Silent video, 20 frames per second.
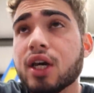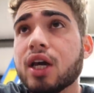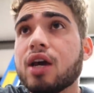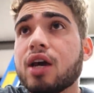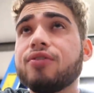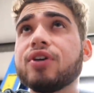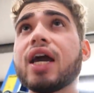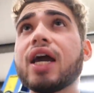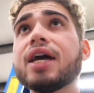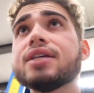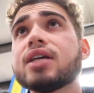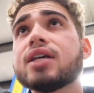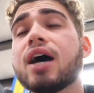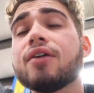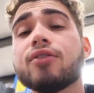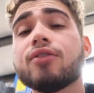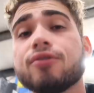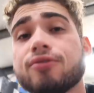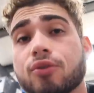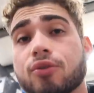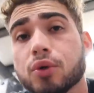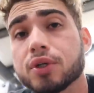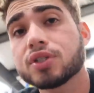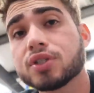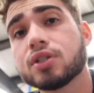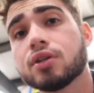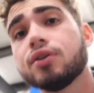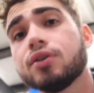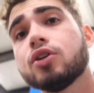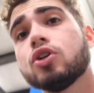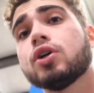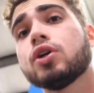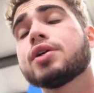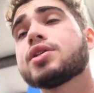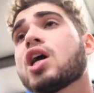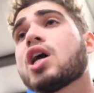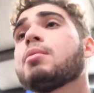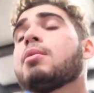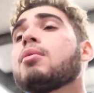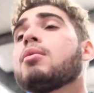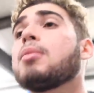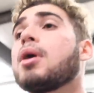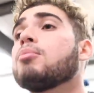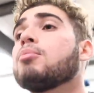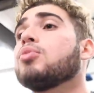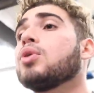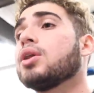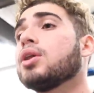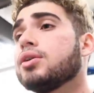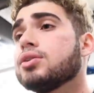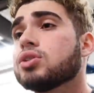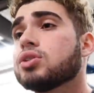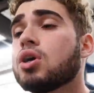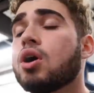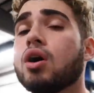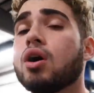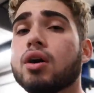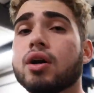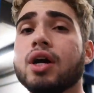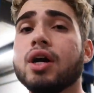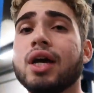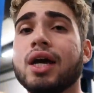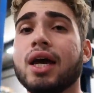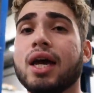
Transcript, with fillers: If you guys have the four cylinder, because I remember my brother's car,